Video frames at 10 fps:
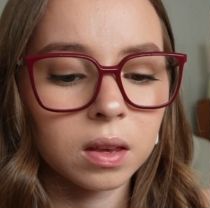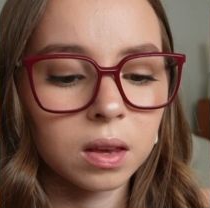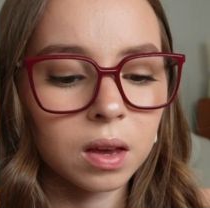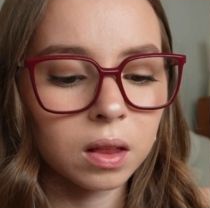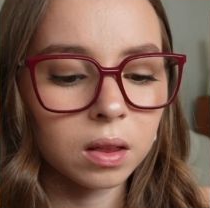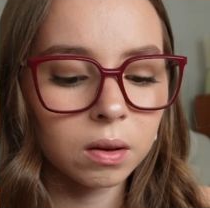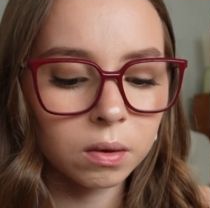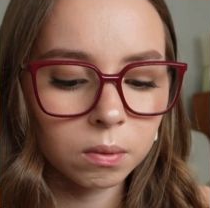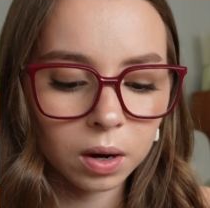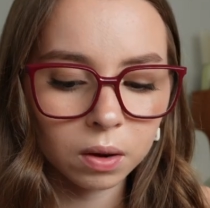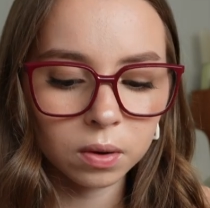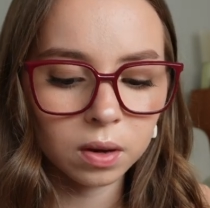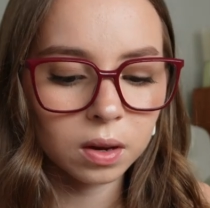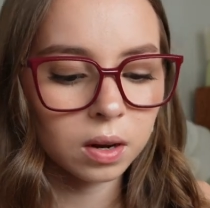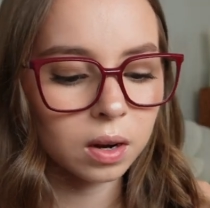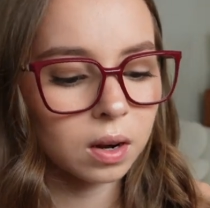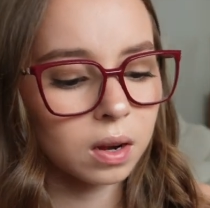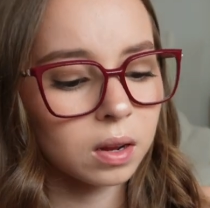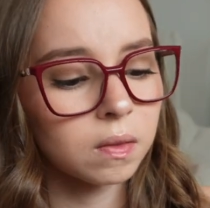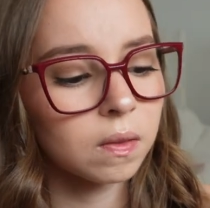yellow around it and it
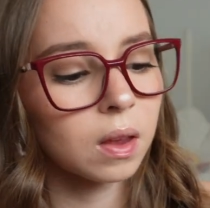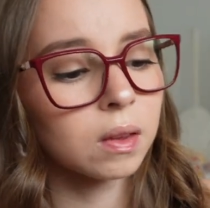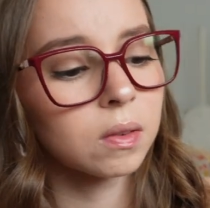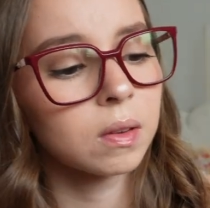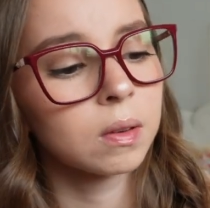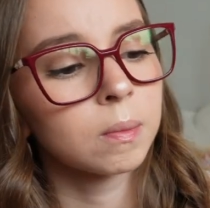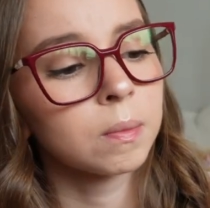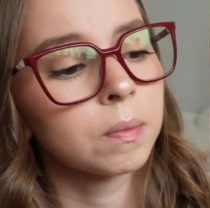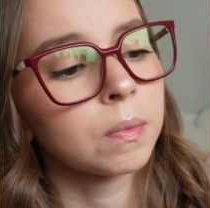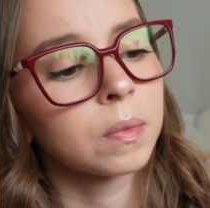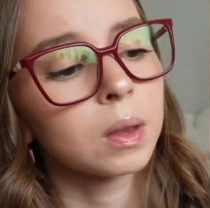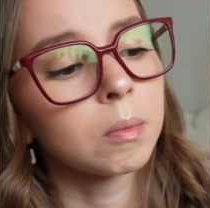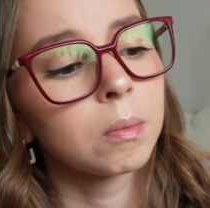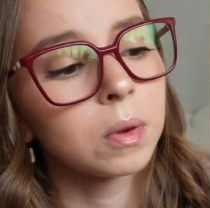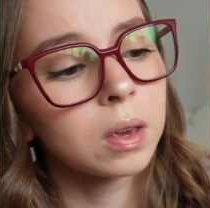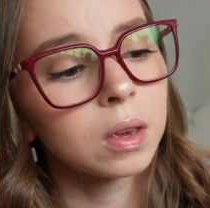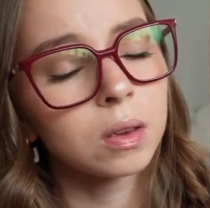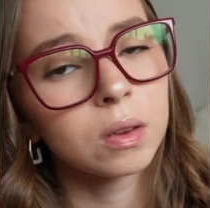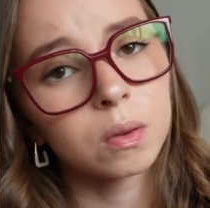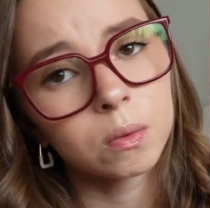says be
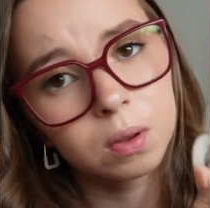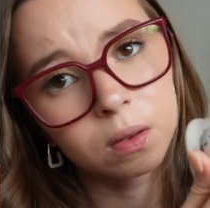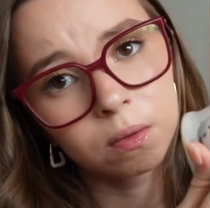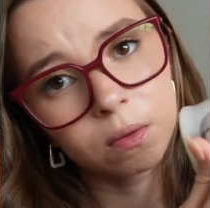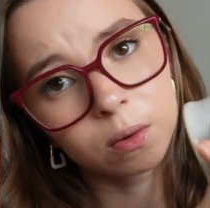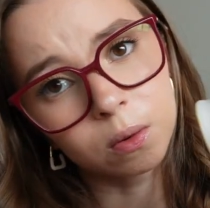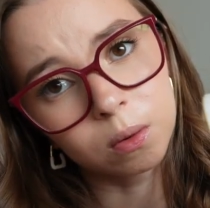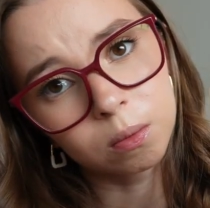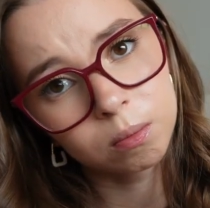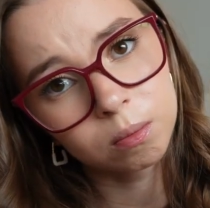beautiful.